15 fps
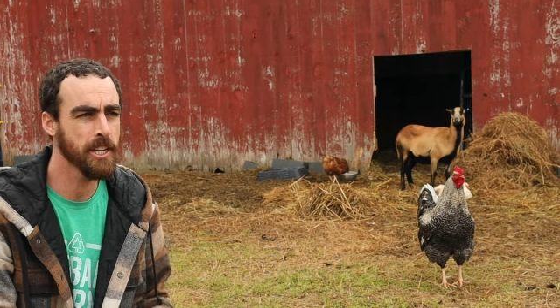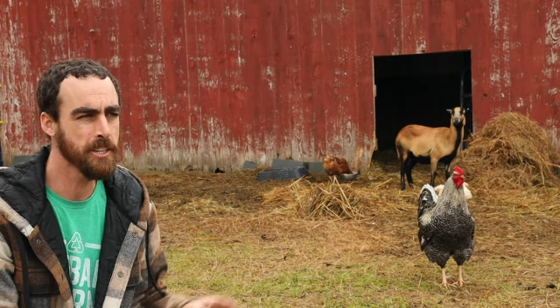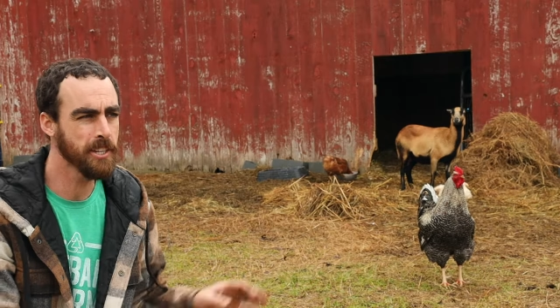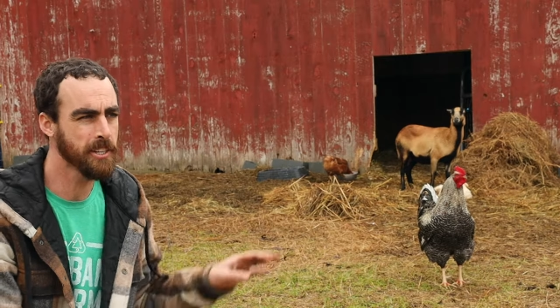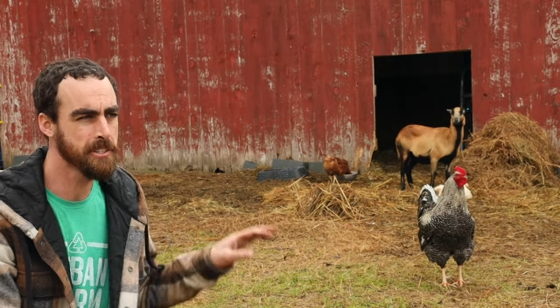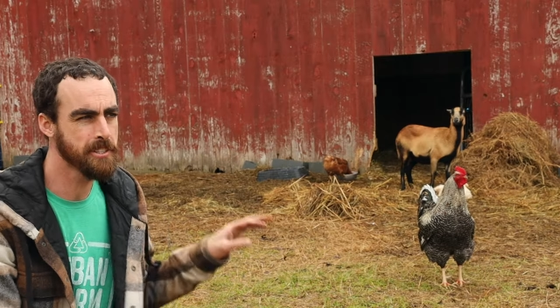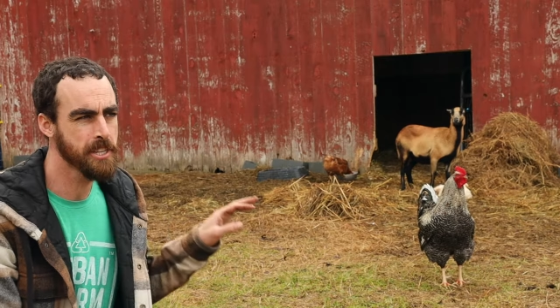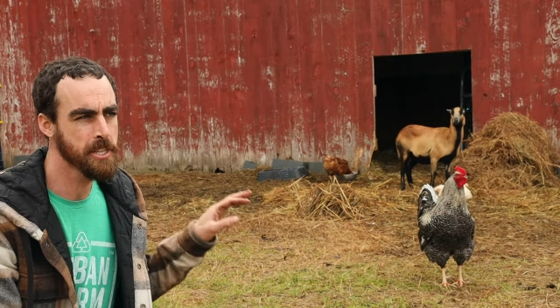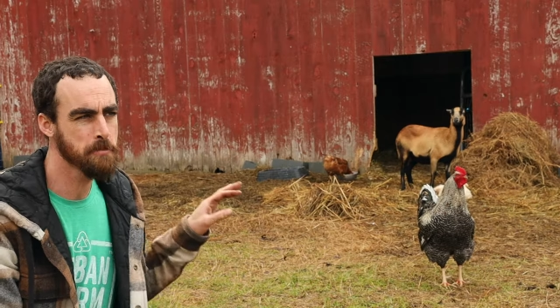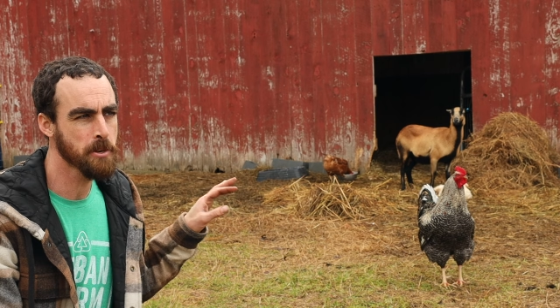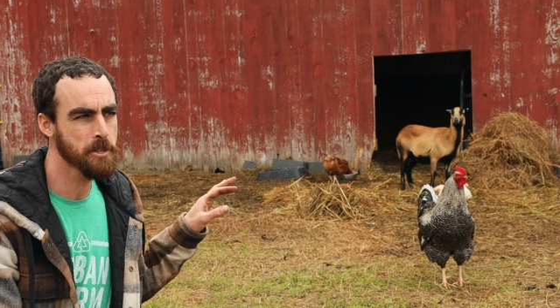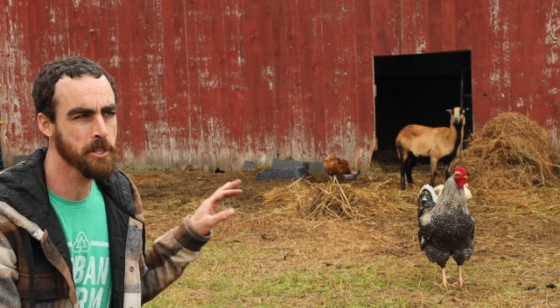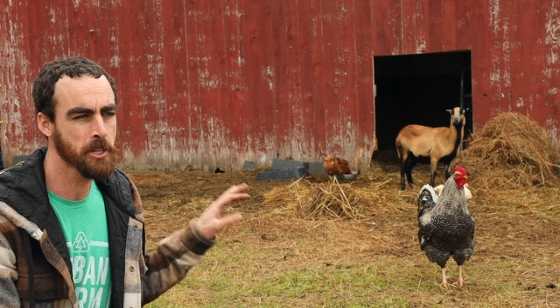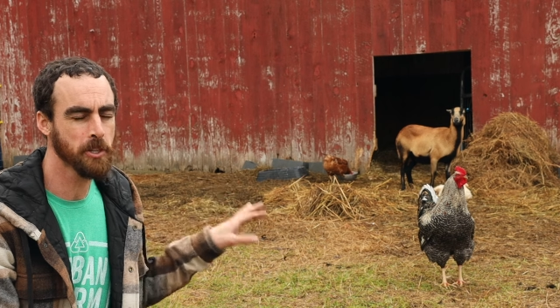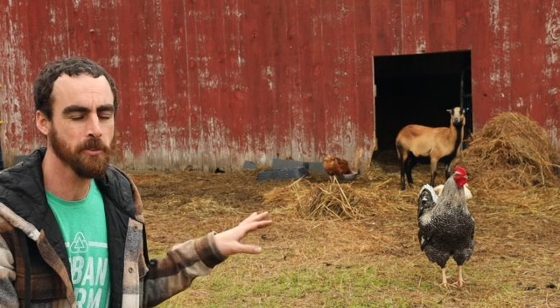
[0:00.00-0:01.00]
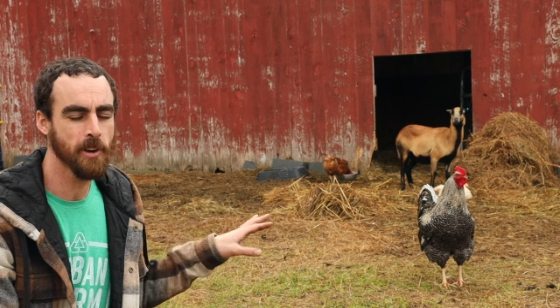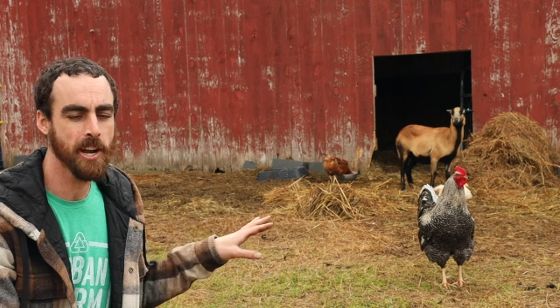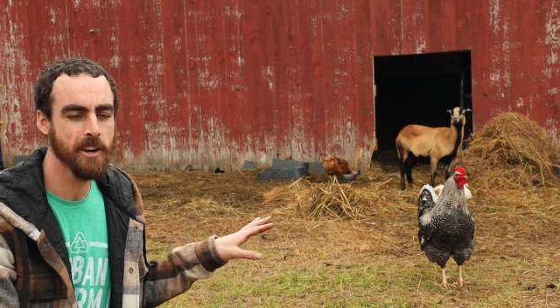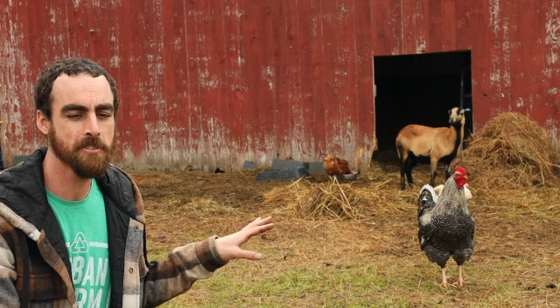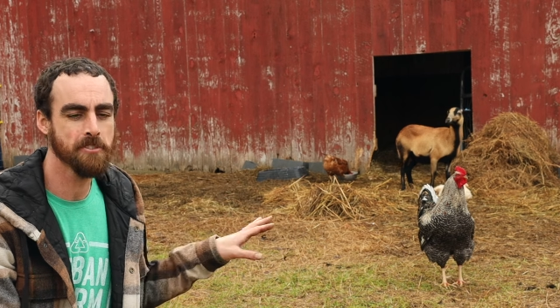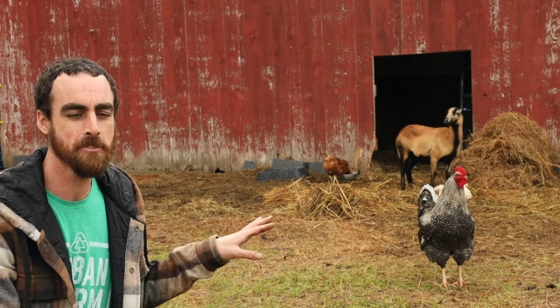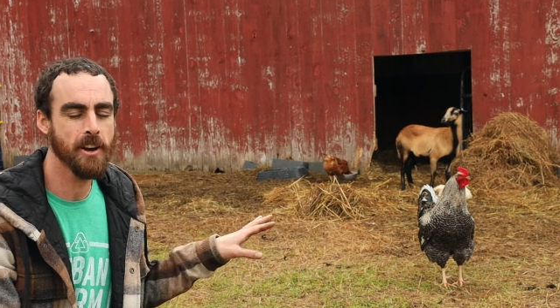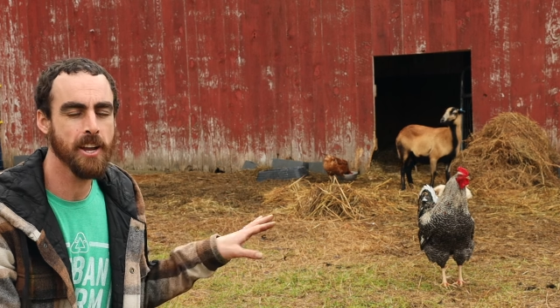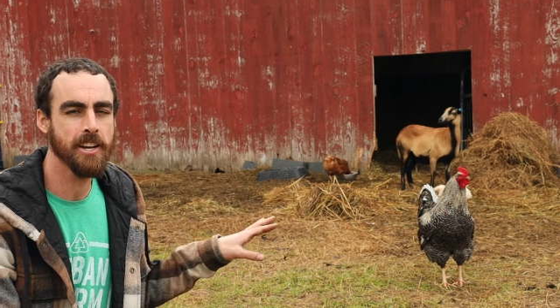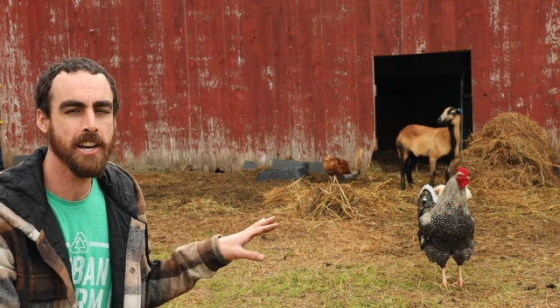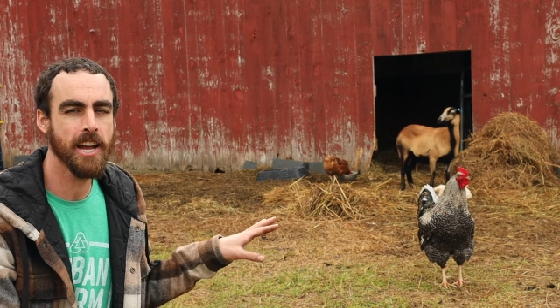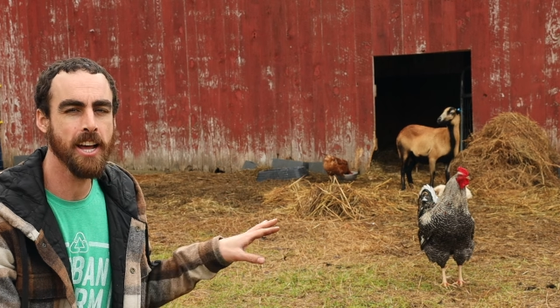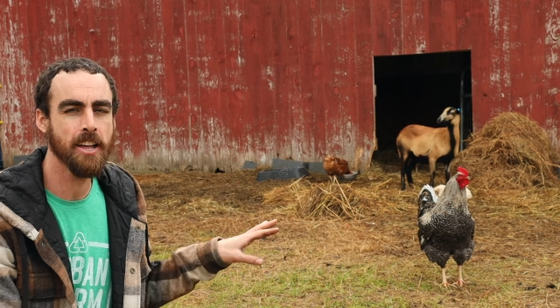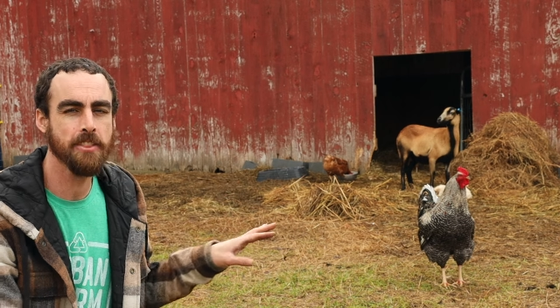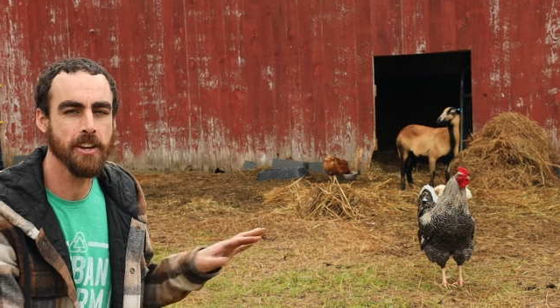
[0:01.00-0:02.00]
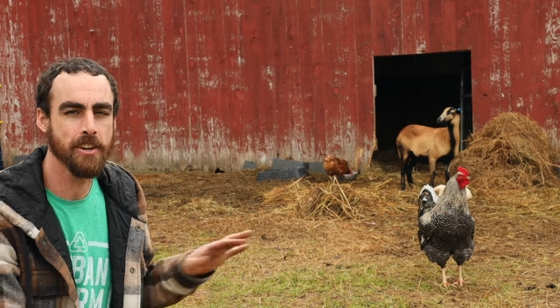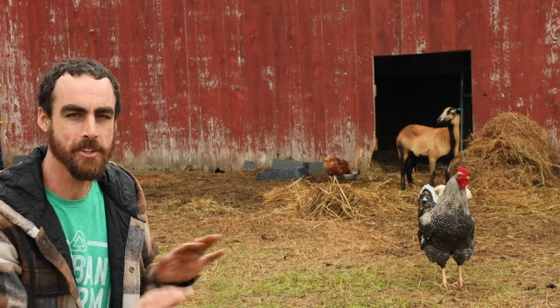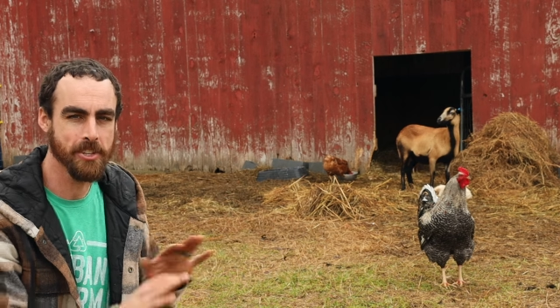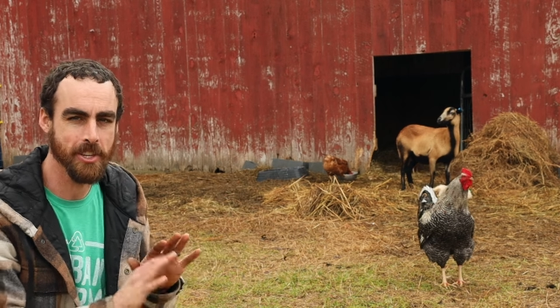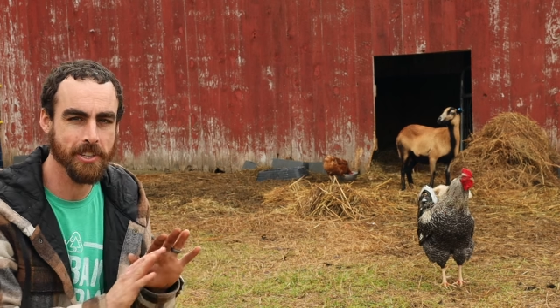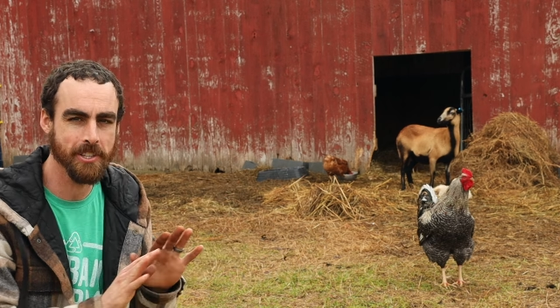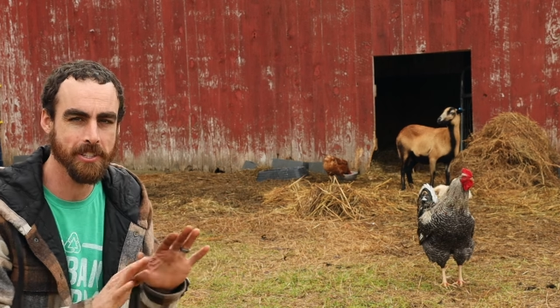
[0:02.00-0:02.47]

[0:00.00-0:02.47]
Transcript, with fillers: You can see them on the ground right now. They're just